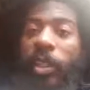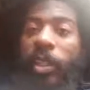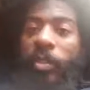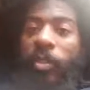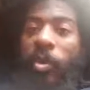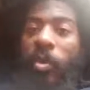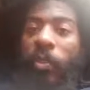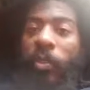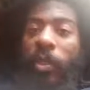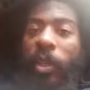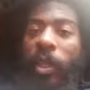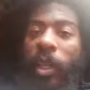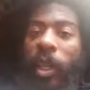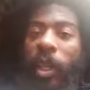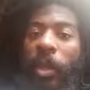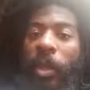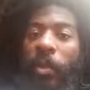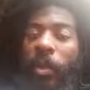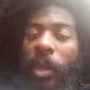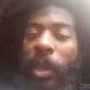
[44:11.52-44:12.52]
movie
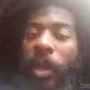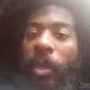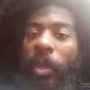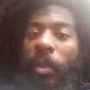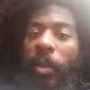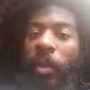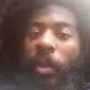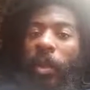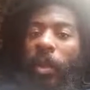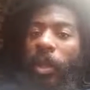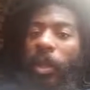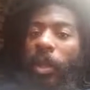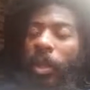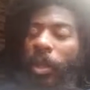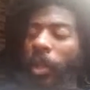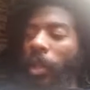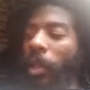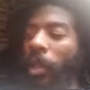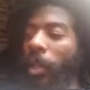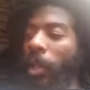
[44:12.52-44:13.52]
came out
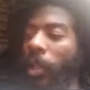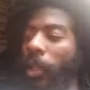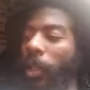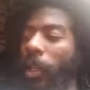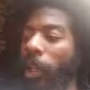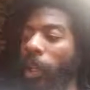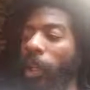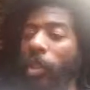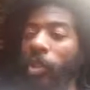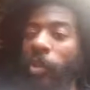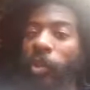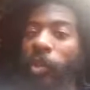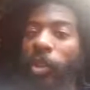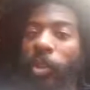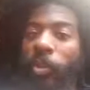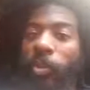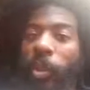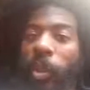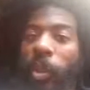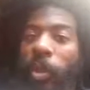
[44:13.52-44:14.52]
on how to
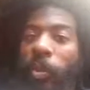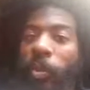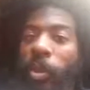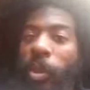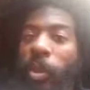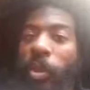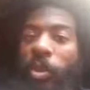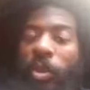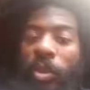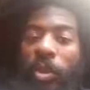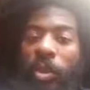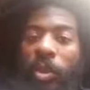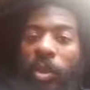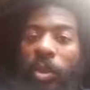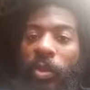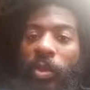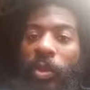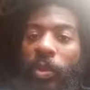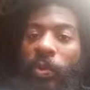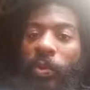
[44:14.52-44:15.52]
respect personal
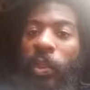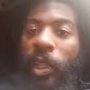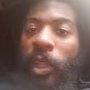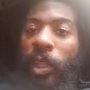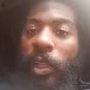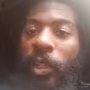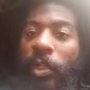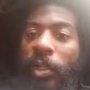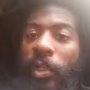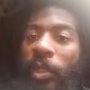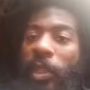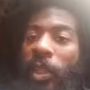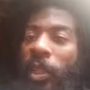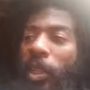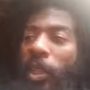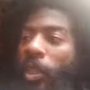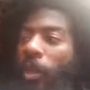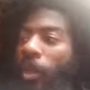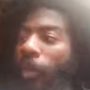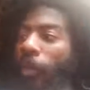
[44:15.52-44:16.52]
space
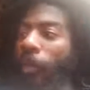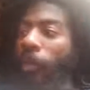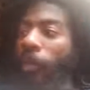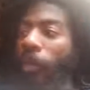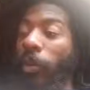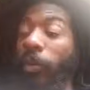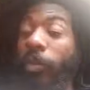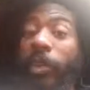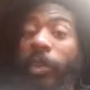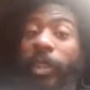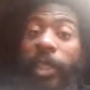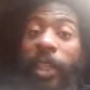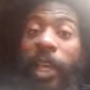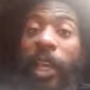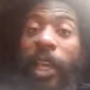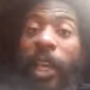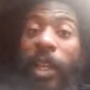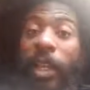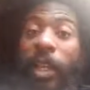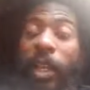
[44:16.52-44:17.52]
from
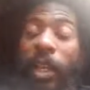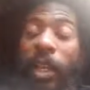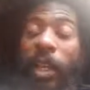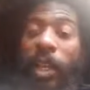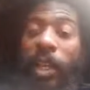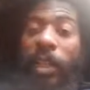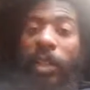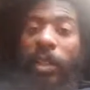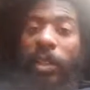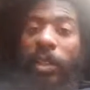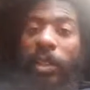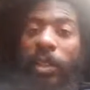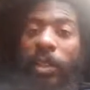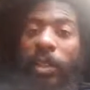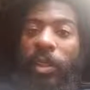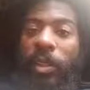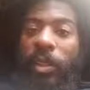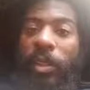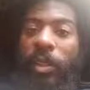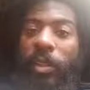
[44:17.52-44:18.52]
satellites.
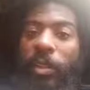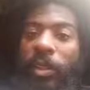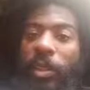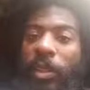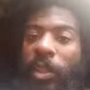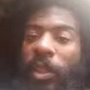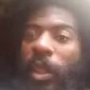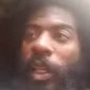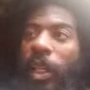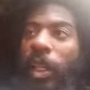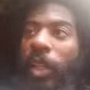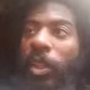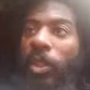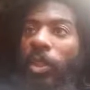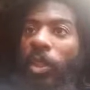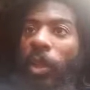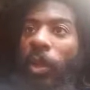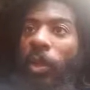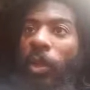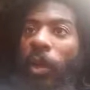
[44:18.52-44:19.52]

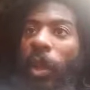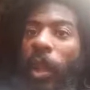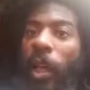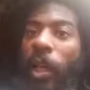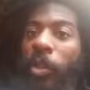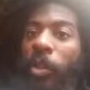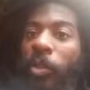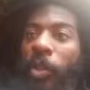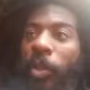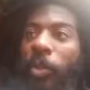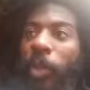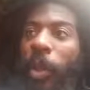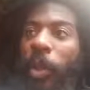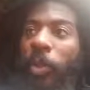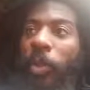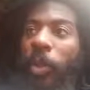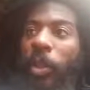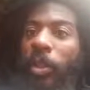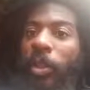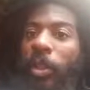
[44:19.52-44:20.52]
So, how to respect
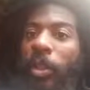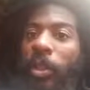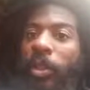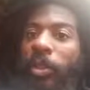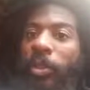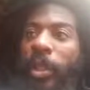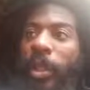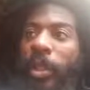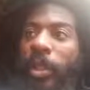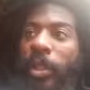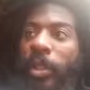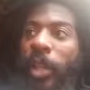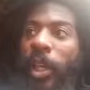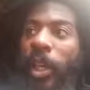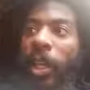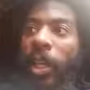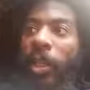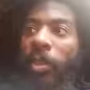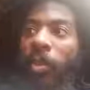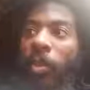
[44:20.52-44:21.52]
personal space
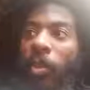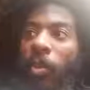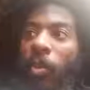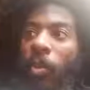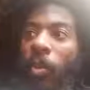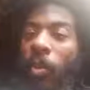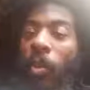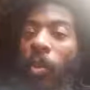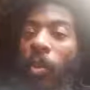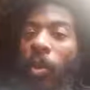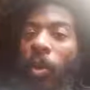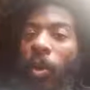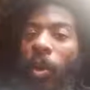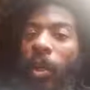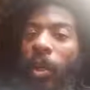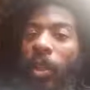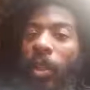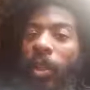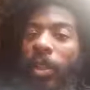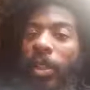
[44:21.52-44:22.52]
after war,
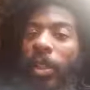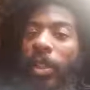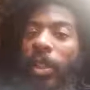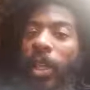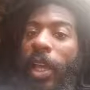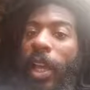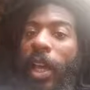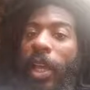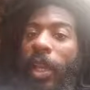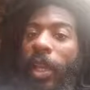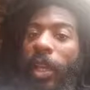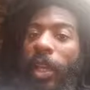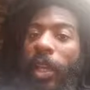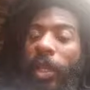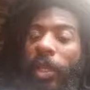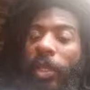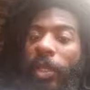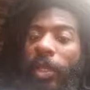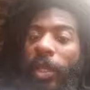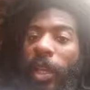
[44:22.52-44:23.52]

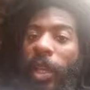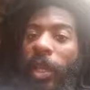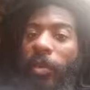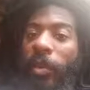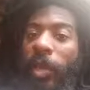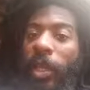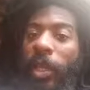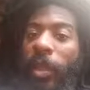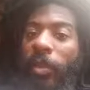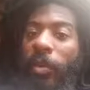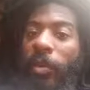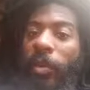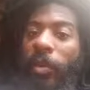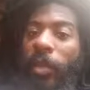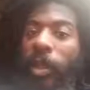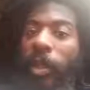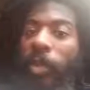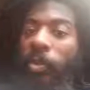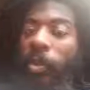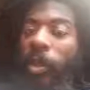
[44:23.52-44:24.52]
satellites came out,
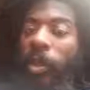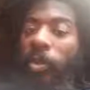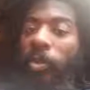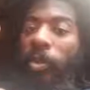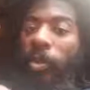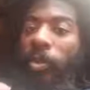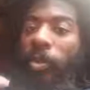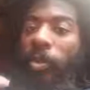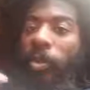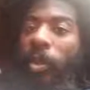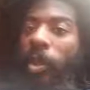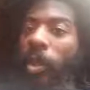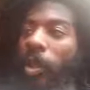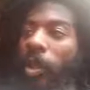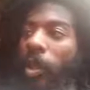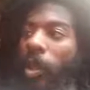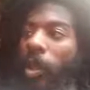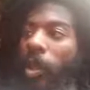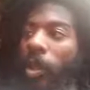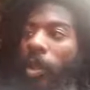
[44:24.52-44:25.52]
and people
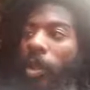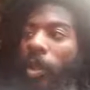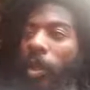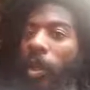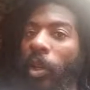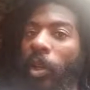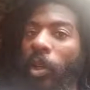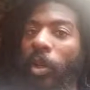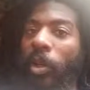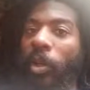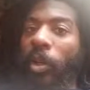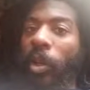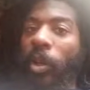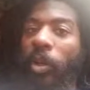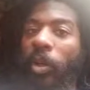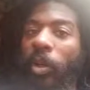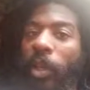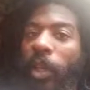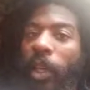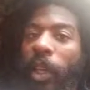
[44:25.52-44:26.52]
learned,
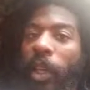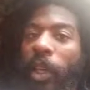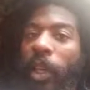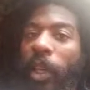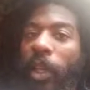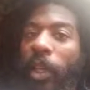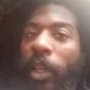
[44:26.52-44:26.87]
okay,